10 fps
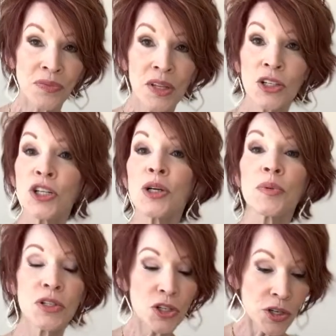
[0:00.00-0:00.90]
She
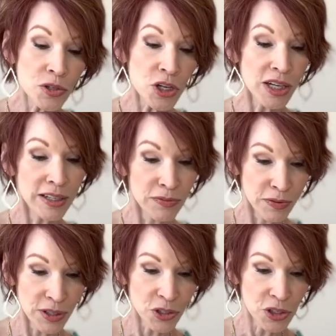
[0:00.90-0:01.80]
was usually
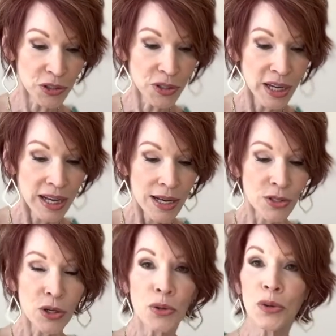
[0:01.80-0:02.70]
featured as
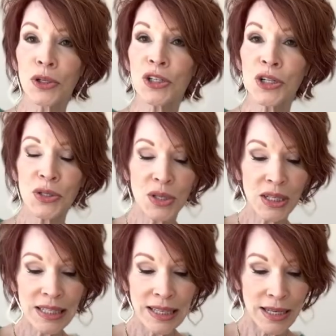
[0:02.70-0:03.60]
a gorgeous
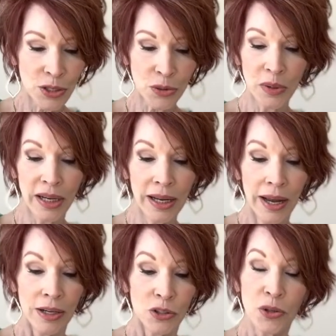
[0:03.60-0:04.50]
accessory
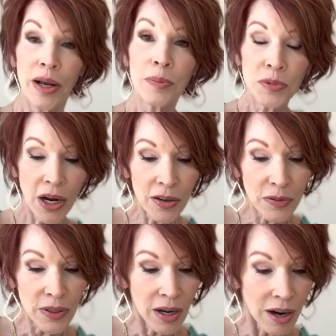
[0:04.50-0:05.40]
draped over
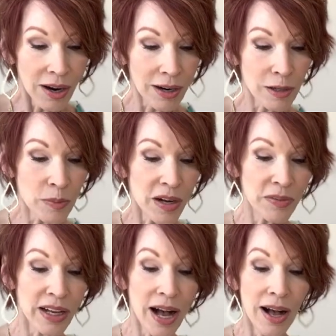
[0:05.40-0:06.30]
the arm of a
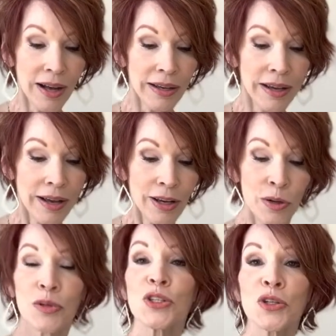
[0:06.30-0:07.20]
guy who
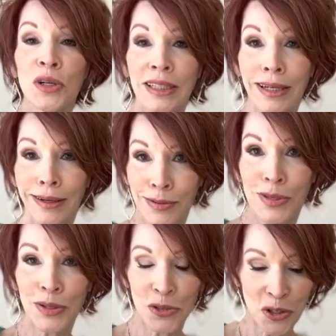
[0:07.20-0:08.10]
was trending on
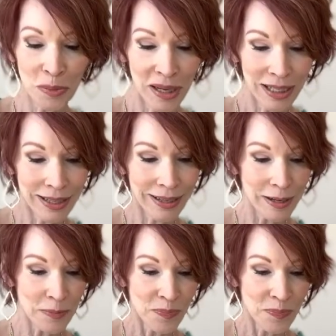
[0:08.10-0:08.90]
social media.